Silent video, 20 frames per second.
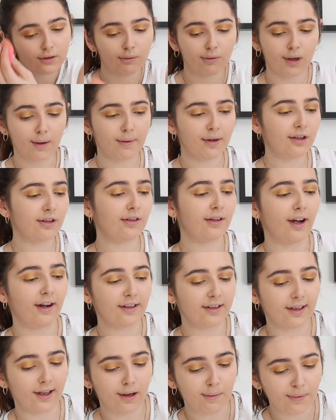what I'm going to do now
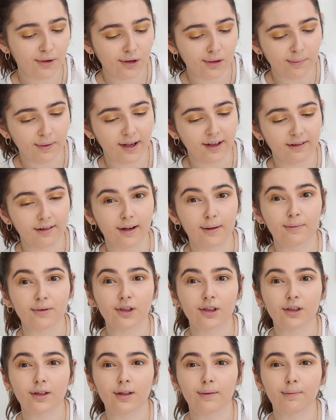is take a beauty blender and I'm
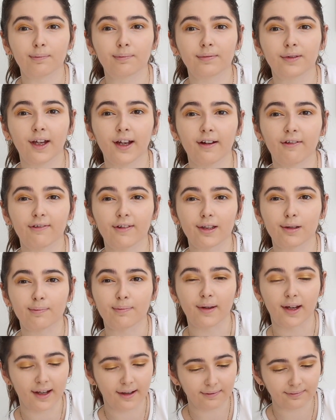just going to take this
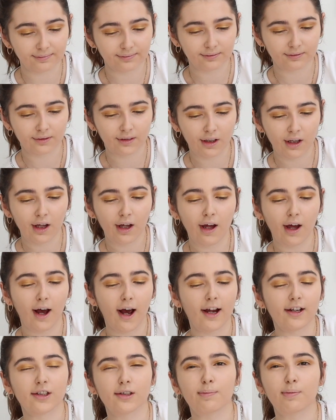bit.
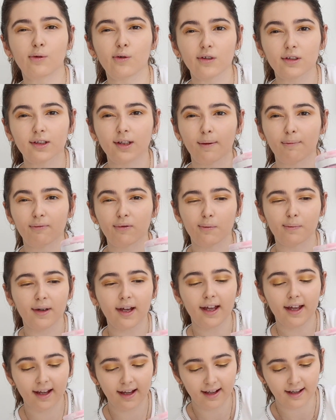I just poured some from
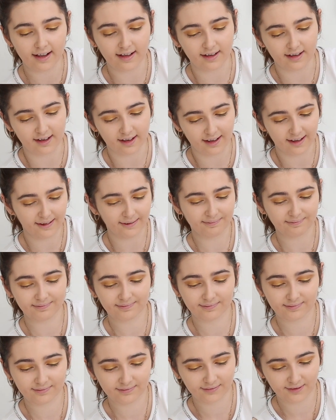here into here.
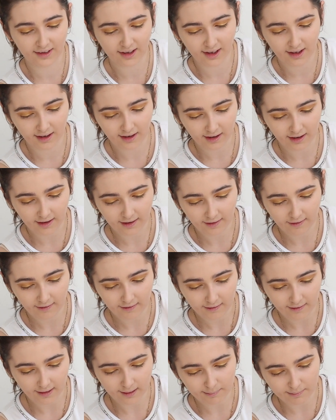
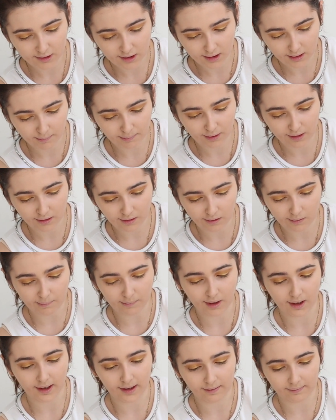And I'm just going to put it on
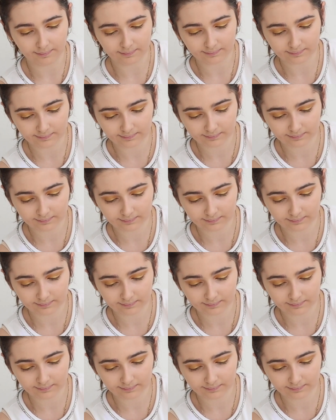my